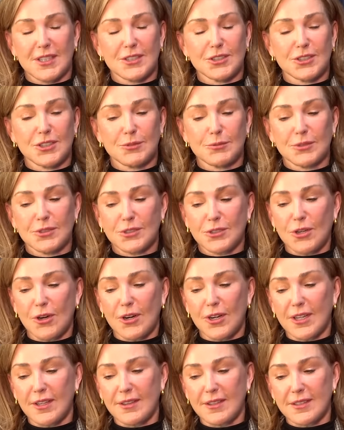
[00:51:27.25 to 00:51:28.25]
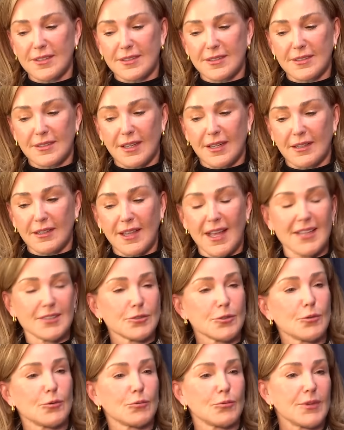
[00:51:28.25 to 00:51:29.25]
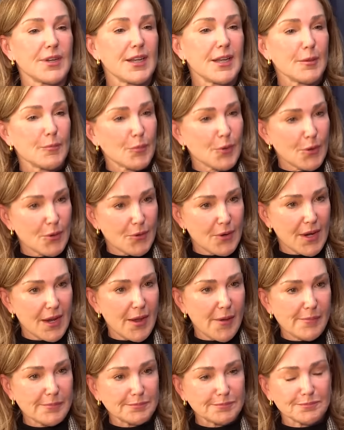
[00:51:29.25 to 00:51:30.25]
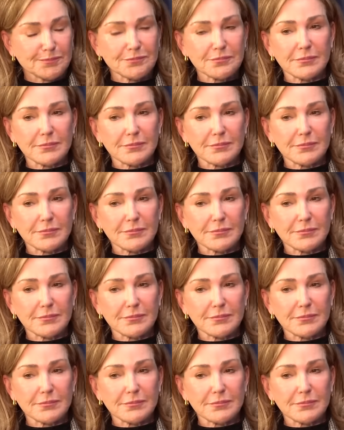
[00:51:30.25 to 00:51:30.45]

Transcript: and she was starting this uh, classical reading program